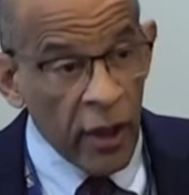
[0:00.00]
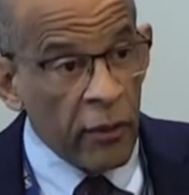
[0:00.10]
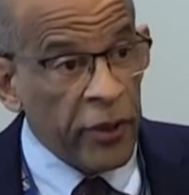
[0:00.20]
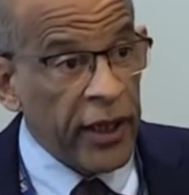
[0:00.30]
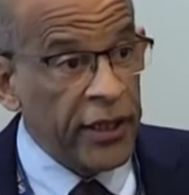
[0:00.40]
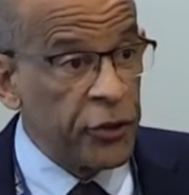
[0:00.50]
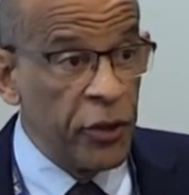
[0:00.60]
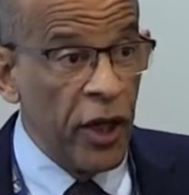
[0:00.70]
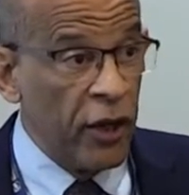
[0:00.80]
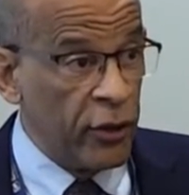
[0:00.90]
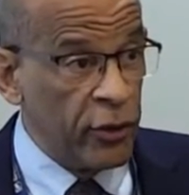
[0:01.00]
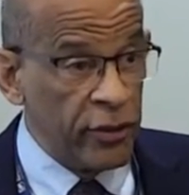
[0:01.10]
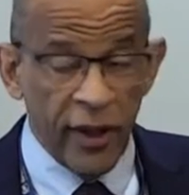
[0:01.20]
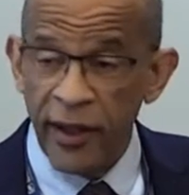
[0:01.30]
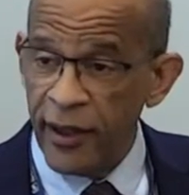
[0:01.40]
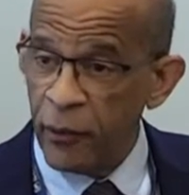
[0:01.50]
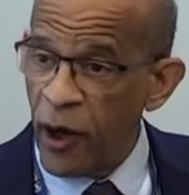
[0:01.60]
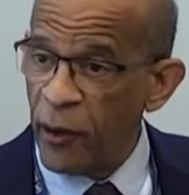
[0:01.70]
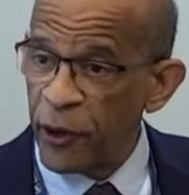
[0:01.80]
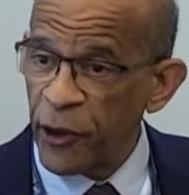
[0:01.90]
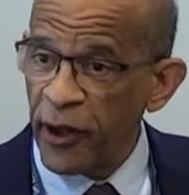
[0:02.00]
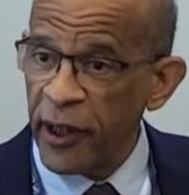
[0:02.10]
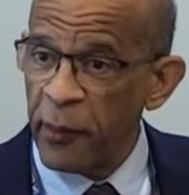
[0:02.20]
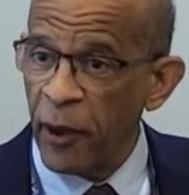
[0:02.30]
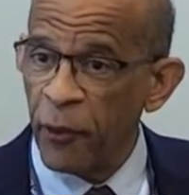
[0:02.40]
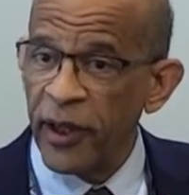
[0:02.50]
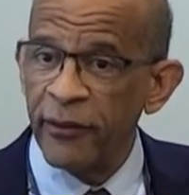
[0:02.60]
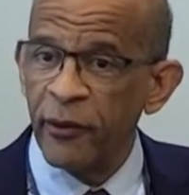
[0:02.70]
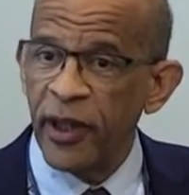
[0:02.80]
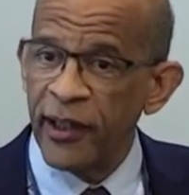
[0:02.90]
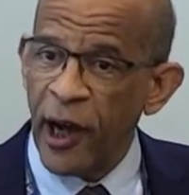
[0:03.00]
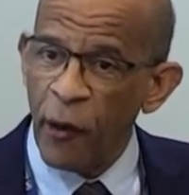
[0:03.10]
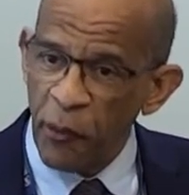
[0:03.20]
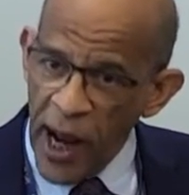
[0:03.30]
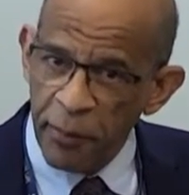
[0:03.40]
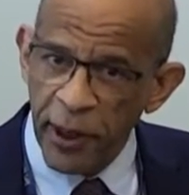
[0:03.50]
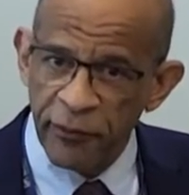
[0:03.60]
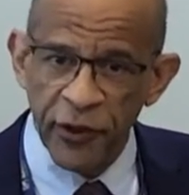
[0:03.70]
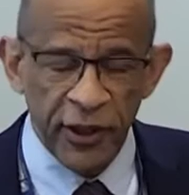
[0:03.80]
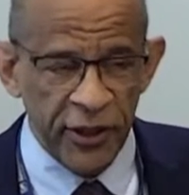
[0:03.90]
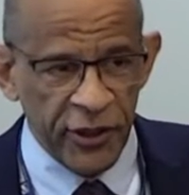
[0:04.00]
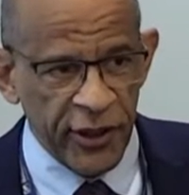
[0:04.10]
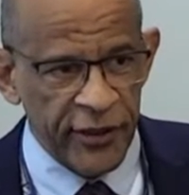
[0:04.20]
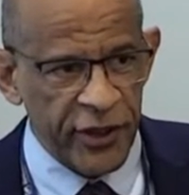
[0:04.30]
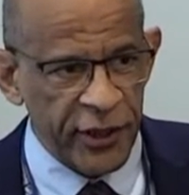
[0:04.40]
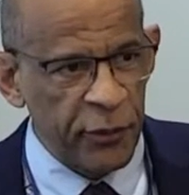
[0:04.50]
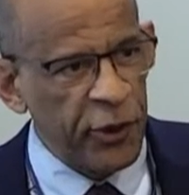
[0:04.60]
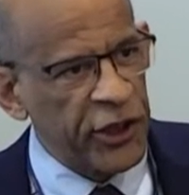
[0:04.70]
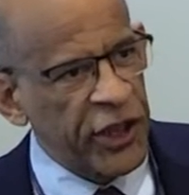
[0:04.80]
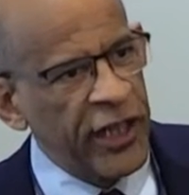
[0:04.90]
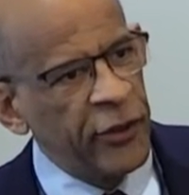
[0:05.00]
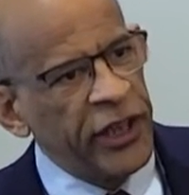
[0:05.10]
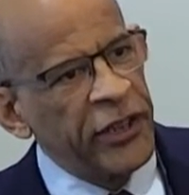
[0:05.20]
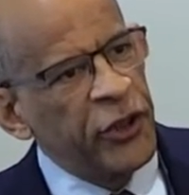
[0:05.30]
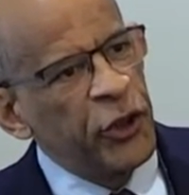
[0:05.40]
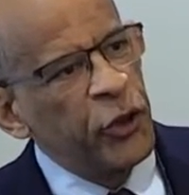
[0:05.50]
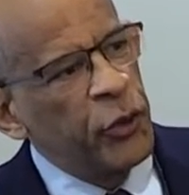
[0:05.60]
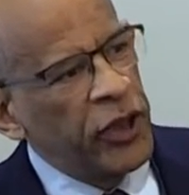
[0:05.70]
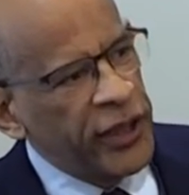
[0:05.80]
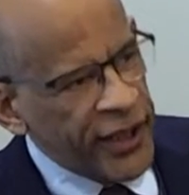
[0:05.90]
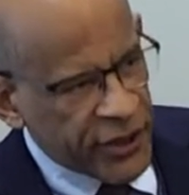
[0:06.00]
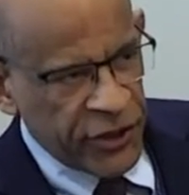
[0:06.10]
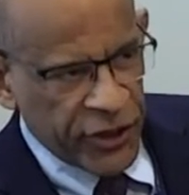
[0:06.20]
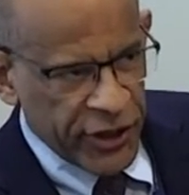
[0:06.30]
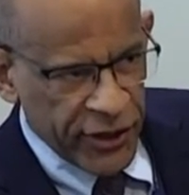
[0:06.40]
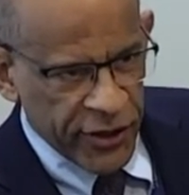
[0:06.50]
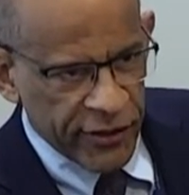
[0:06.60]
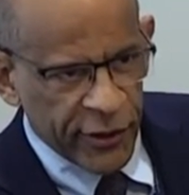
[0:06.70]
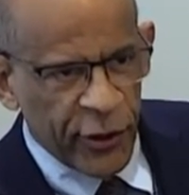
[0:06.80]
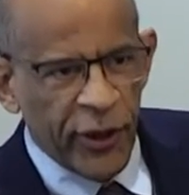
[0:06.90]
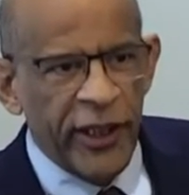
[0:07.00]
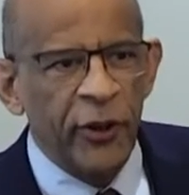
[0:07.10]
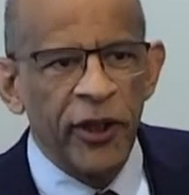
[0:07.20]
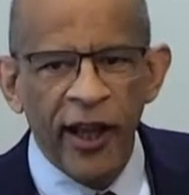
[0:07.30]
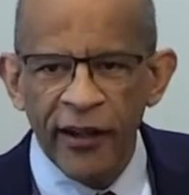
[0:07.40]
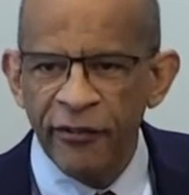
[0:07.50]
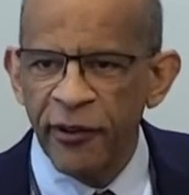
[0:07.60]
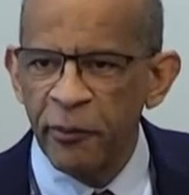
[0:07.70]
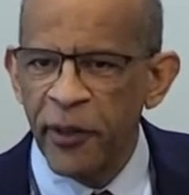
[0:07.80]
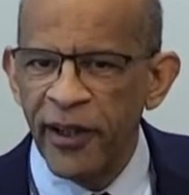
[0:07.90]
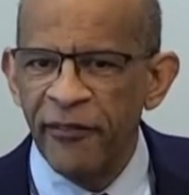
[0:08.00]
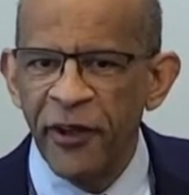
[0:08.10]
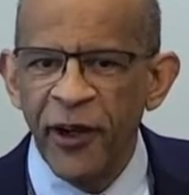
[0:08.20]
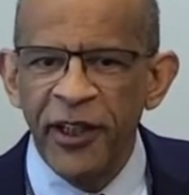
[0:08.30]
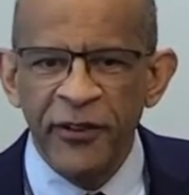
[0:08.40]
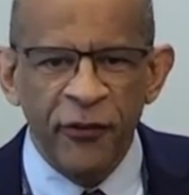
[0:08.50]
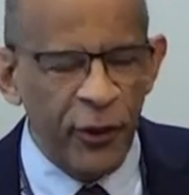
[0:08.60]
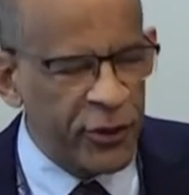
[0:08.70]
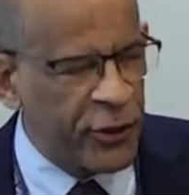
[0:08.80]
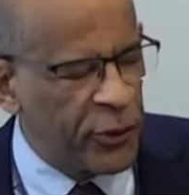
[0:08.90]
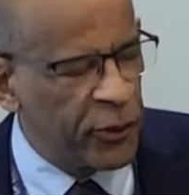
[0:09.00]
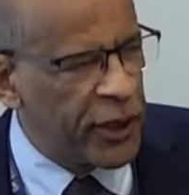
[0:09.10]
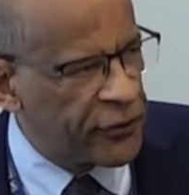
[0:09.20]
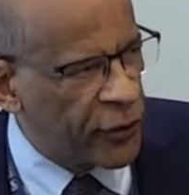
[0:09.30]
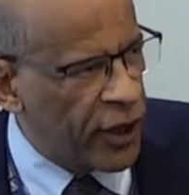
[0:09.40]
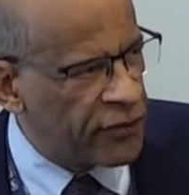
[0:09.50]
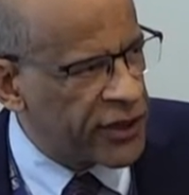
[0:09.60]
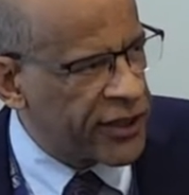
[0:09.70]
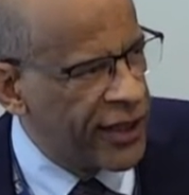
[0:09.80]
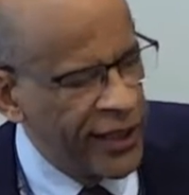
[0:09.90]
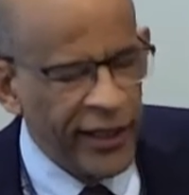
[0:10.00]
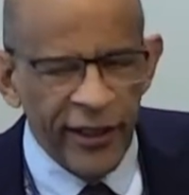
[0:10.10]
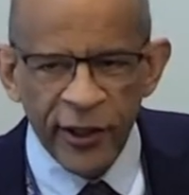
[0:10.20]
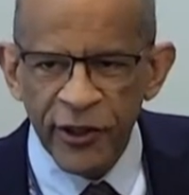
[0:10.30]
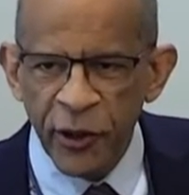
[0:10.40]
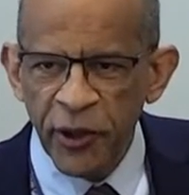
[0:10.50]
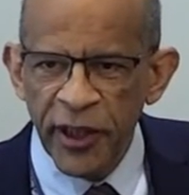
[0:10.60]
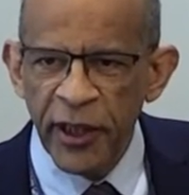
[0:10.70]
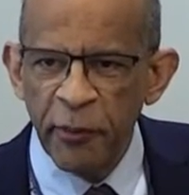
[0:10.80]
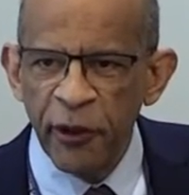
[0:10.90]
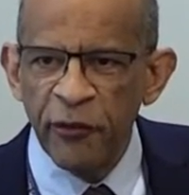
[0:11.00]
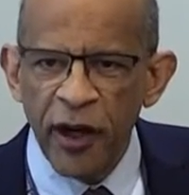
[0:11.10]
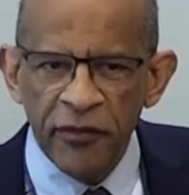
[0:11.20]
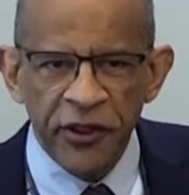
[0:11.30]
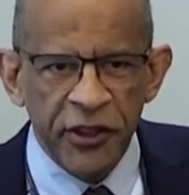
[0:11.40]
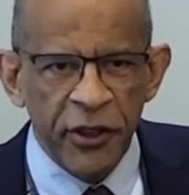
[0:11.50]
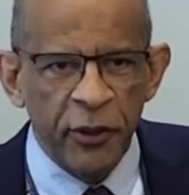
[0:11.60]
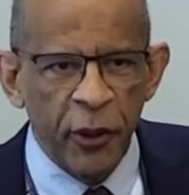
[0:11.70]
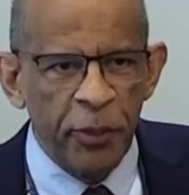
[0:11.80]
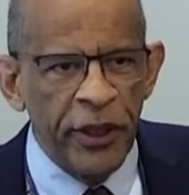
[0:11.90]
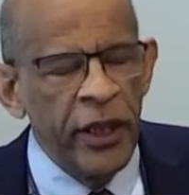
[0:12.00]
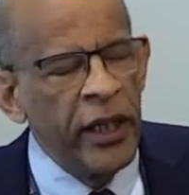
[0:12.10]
But as you know, while we're talking about what a wrap-up for the legislative session, we're just entering into the new election season. So you're going to hear a lot from various folks who are running for office. There are certainly a number of offices that are open.